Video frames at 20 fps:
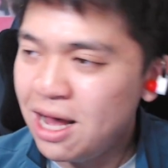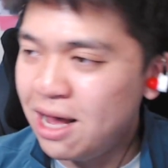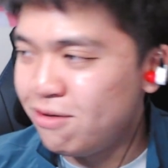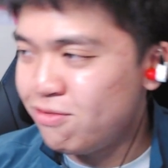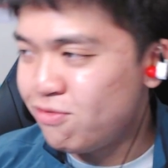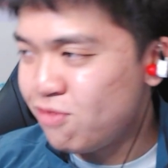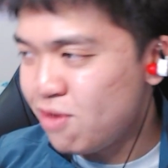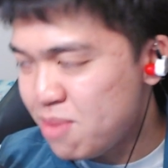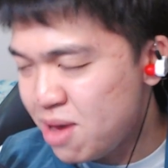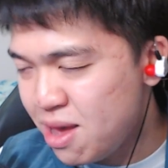
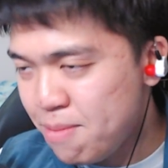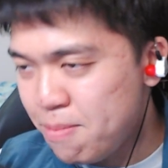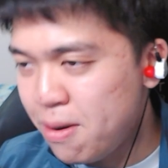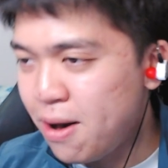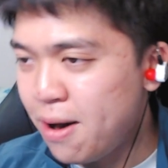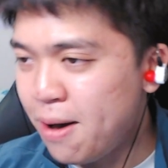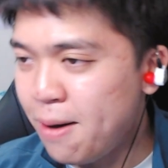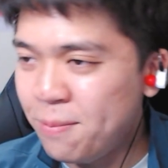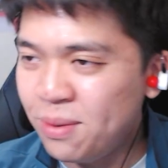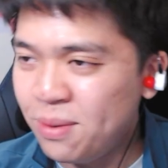from
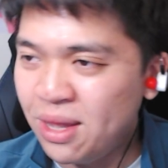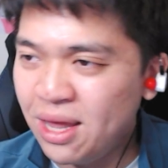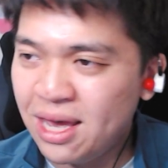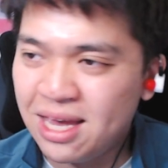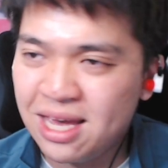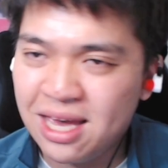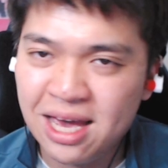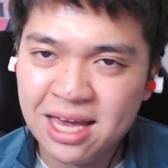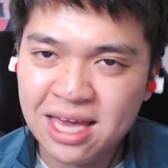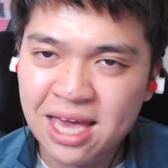hip-hop,
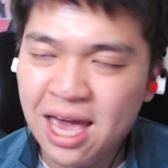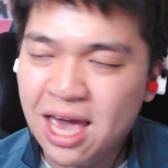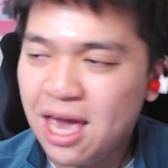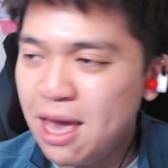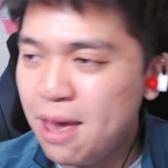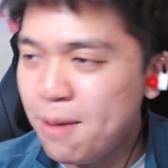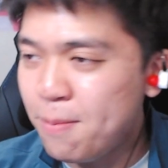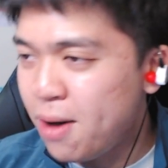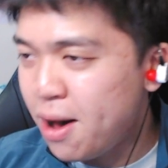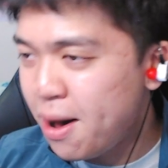like a
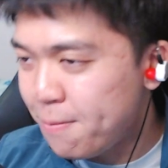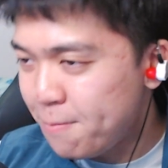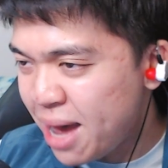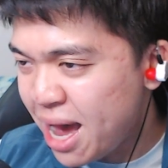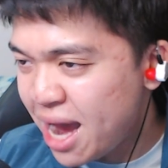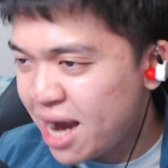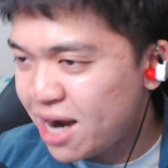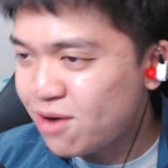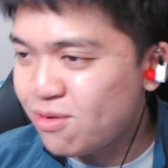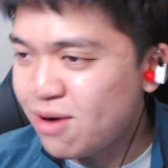K-hip-hop
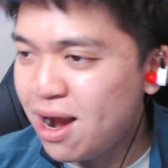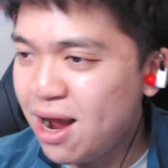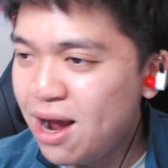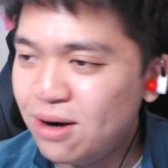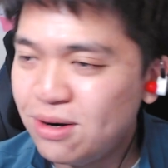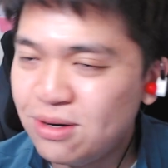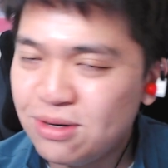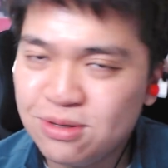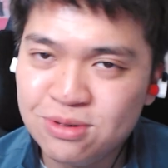background,